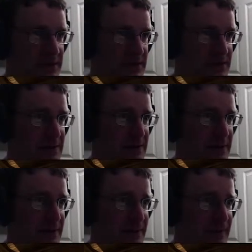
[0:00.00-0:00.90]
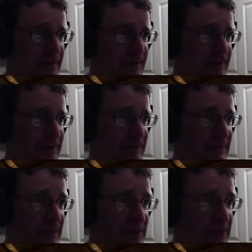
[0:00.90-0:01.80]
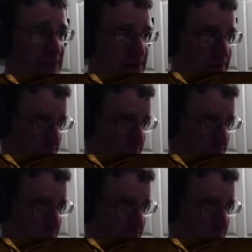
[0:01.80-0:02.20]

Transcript: Okay. Well, I mean, I only got one